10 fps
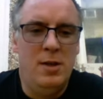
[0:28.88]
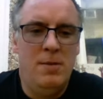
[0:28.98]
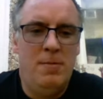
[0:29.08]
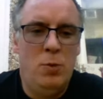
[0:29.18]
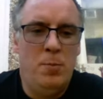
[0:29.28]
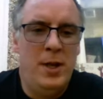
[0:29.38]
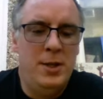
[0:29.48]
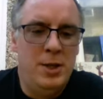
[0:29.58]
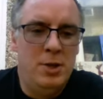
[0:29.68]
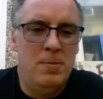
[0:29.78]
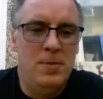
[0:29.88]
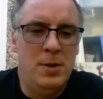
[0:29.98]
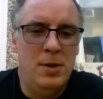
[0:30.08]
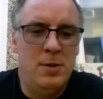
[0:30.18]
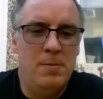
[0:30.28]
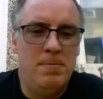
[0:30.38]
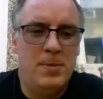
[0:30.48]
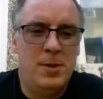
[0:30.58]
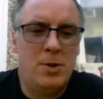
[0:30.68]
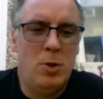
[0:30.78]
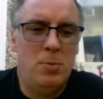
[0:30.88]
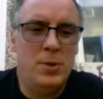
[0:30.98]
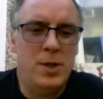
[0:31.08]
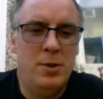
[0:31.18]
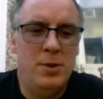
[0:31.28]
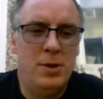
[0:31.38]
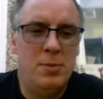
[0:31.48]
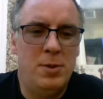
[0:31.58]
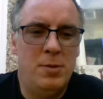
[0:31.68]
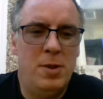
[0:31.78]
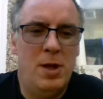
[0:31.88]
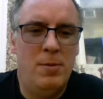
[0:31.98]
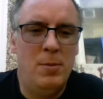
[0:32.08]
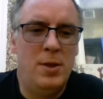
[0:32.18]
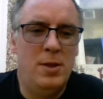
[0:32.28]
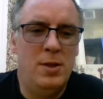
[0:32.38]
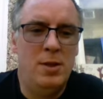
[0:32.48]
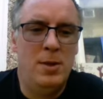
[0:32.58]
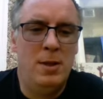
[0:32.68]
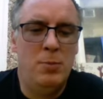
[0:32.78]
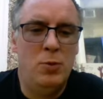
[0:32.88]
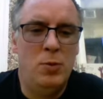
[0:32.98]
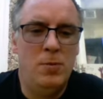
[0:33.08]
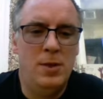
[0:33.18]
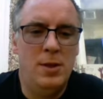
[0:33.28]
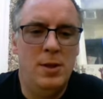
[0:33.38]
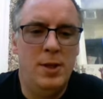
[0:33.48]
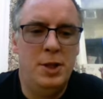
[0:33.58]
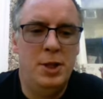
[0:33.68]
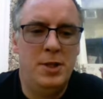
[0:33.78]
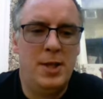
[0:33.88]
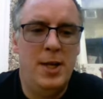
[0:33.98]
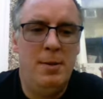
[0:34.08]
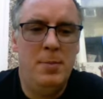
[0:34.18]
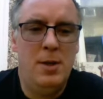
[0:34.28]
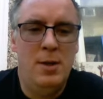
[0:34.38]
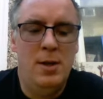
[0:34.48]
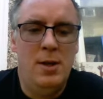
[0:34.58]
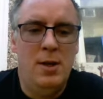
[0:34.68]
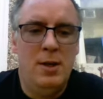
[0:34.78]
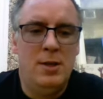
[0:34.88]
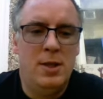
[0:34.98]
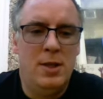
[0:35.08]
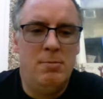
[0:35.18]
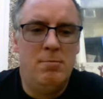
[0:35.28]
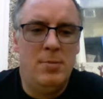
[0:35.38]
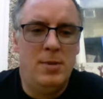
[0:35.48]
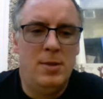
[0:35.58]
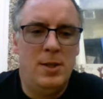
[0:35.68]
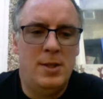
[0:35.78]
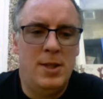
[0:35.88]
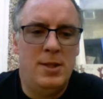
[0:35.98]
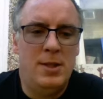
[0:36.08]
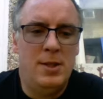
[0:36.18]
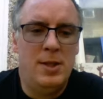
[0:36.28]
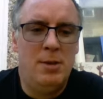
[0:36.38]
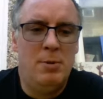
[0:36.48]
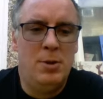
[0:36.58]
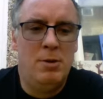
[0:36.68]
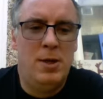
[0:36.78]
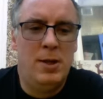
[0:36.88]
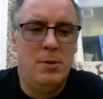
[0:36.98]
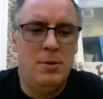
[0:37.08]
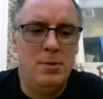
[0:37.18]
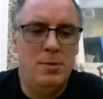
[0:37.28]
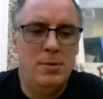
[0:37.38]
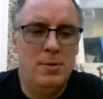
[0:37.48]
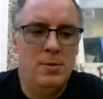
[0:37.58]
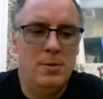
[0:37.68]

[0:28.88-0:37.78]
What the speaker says: The full painting job for the cobblestones we will cover when I do the main board for next year's game. So let's get to the table and crack on.